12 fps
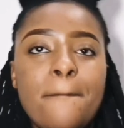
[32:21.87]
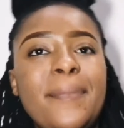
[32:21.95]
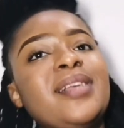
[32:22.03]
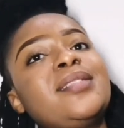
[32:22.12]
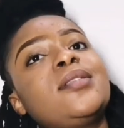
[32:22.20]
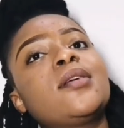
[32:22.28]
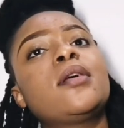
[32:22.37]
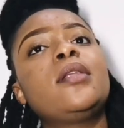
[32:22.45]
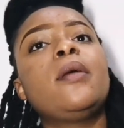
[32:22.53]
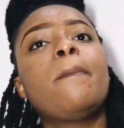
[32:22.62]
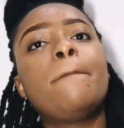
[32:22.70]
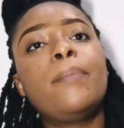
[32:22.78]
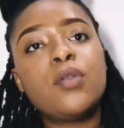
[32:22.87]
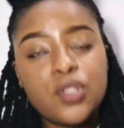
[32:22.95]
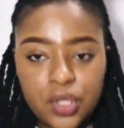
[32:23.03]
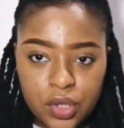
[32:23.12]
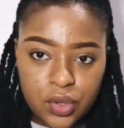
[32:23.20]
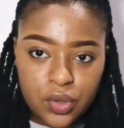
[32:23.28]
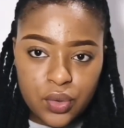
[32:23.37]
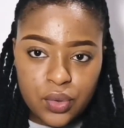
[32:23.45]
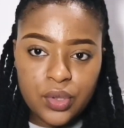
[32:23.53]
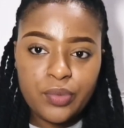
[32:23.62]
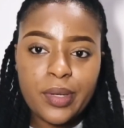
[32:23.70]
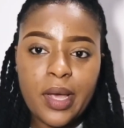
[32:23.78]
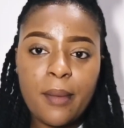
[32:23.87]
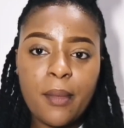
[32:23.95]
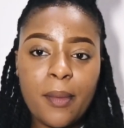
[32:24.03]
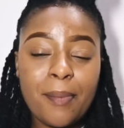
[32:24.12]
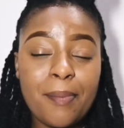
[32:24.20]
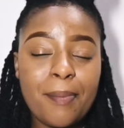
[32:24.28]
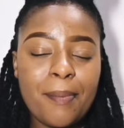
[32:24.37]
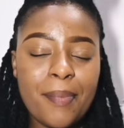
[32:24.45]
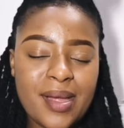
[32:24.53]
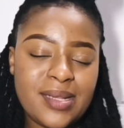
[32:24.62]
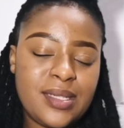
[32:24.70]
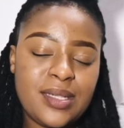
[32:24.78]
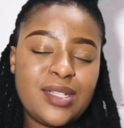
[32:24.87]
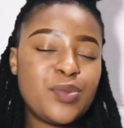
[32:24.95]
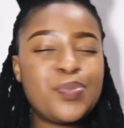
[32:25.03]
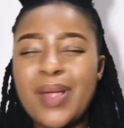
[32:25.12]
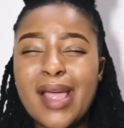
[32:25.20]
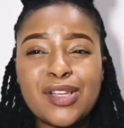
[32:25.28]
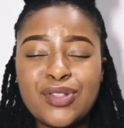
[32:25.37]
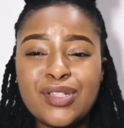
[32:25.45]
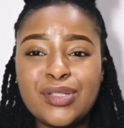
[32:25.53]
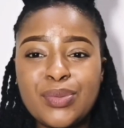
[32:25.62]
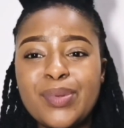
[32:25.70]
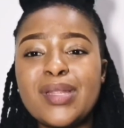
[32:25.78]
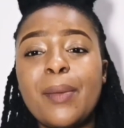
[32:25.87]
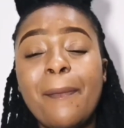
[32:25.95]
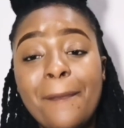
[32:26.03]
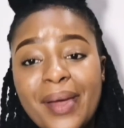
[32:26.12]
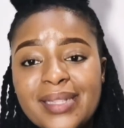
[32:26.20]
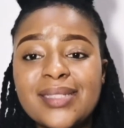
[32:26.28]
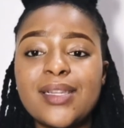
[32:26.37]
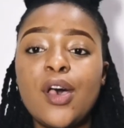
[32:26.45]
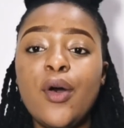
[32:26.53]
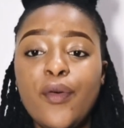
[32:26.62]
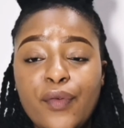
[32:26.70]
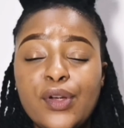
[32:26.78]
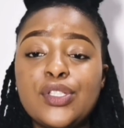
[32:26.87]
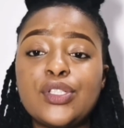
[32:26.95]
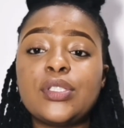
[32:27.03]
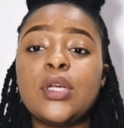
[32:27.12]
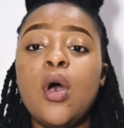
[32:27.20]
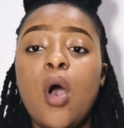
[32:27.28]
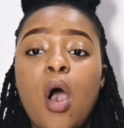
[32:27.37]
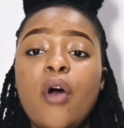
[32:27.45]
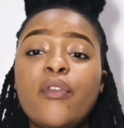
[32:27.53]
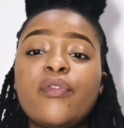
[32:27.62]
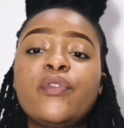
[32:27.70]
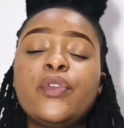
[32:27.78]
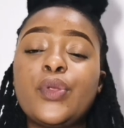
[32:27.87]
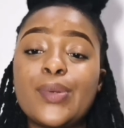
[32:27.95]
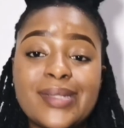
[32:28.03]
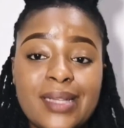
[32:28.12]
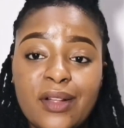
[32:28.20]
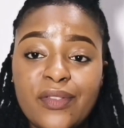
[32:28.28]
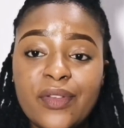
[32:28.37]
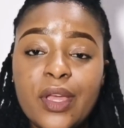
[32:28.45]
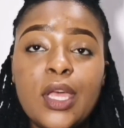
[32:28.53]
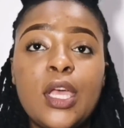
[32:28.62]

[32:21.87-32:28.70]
basically pushes you to become to be the best version of yourself.